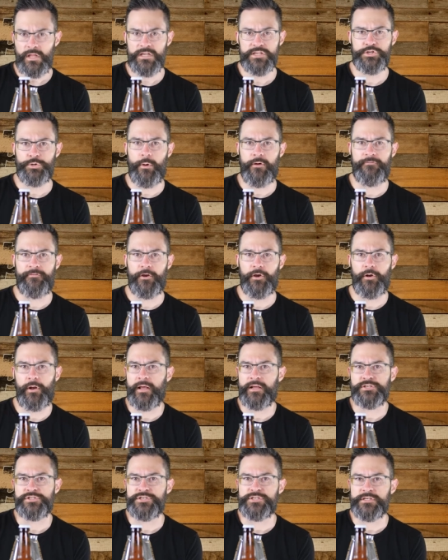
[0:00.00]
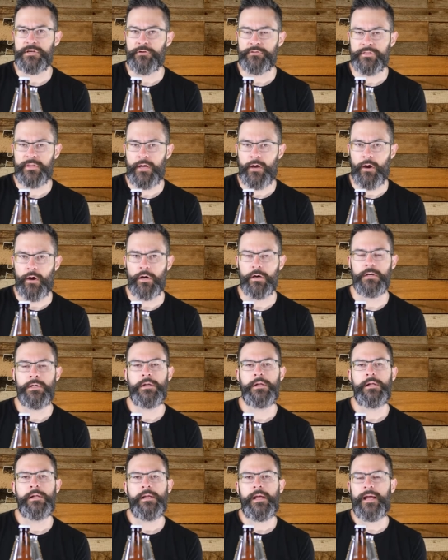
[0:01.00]
so I figured I could just start there.
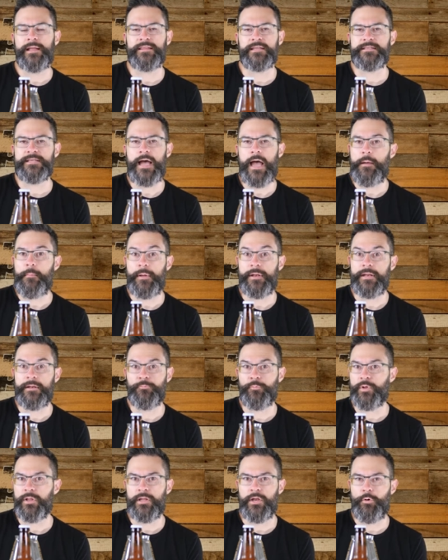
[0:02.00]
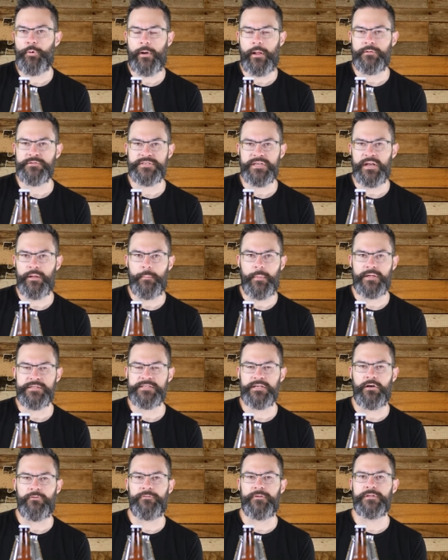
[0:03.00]
At the time, I didn't really know what I was getting
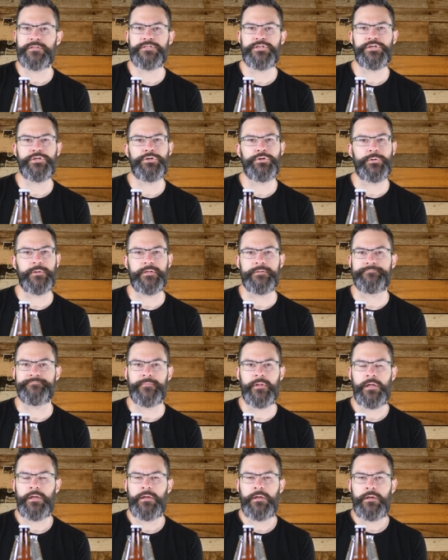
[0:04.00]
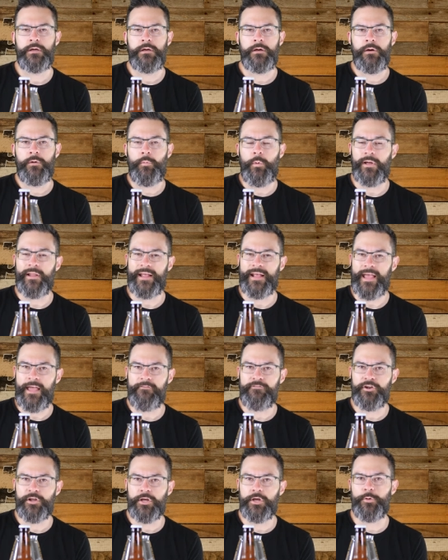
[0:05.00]
myself into, and while I
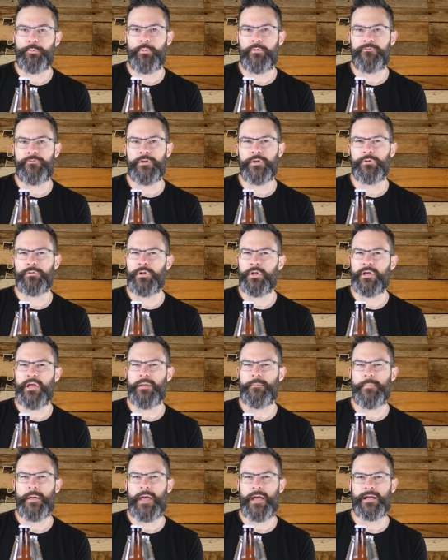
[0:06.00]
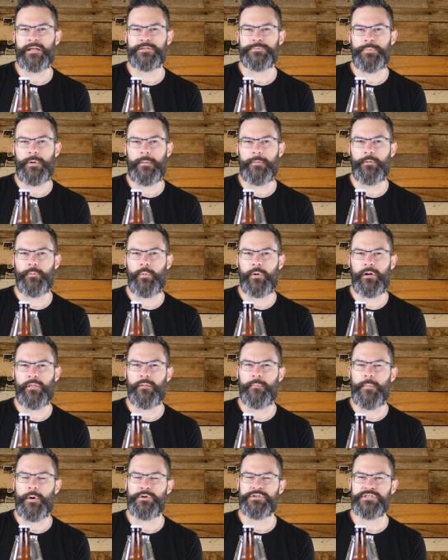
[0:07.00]
gave it a good review, looking back, it's probably one of
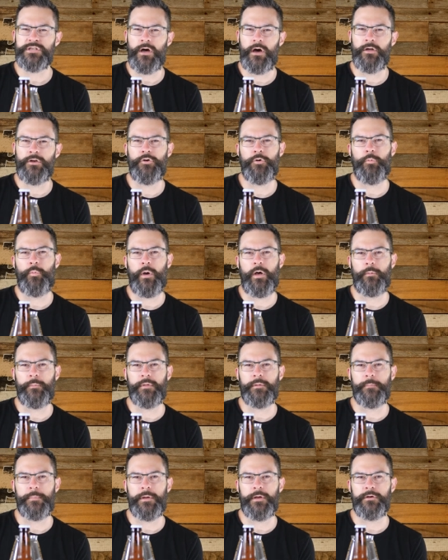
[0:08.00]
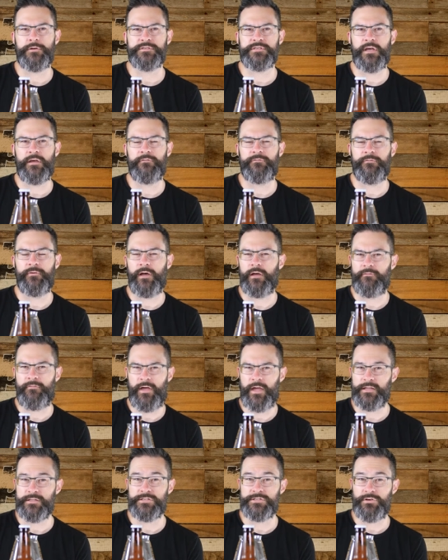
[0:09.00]
the most underwhelming beers I've, I've
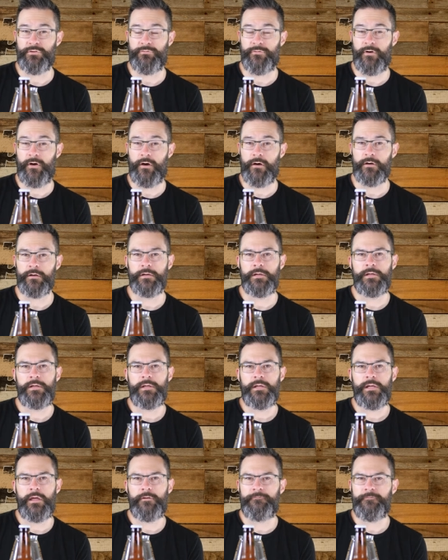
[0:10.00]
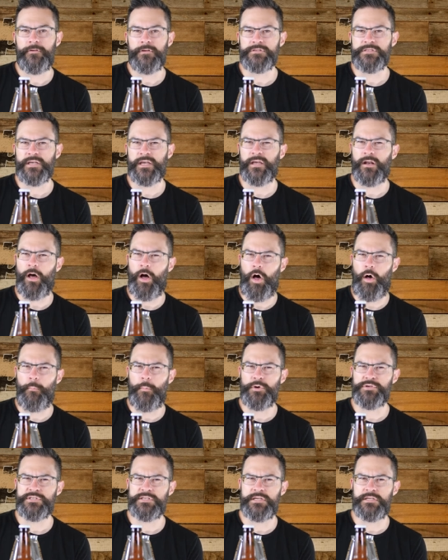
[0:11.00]
had so far. It feels like it
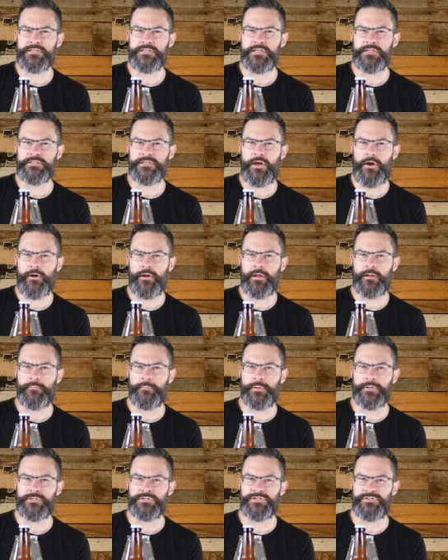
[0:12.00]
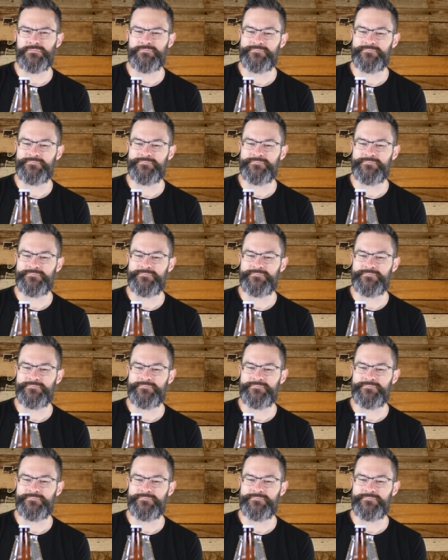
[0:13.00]
almost hits the target, but